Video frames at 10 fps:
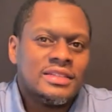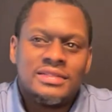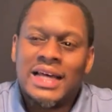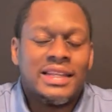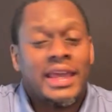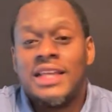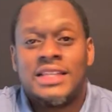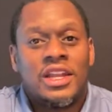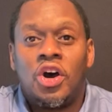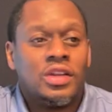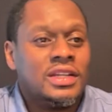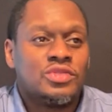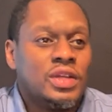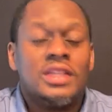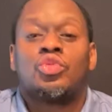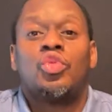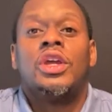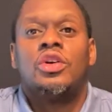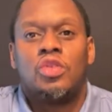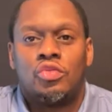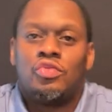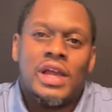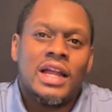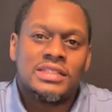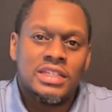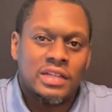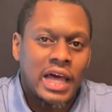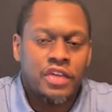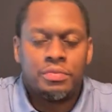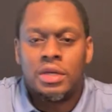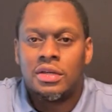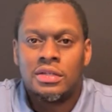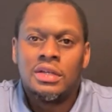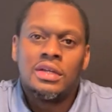not the case at all in this real reality of life, man.